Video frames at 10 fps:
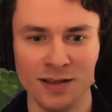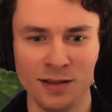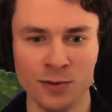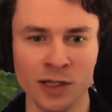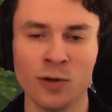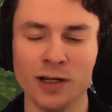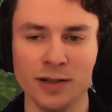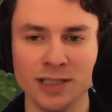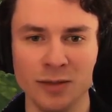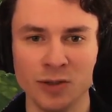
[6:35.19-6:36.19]
you really want your
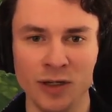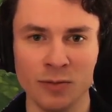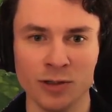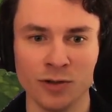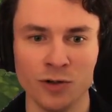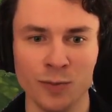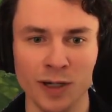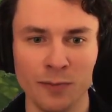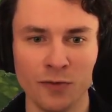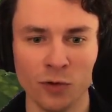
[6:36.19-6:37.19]
team to be able to group
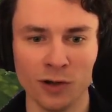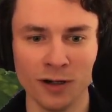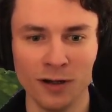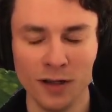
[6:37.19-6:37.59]
up for,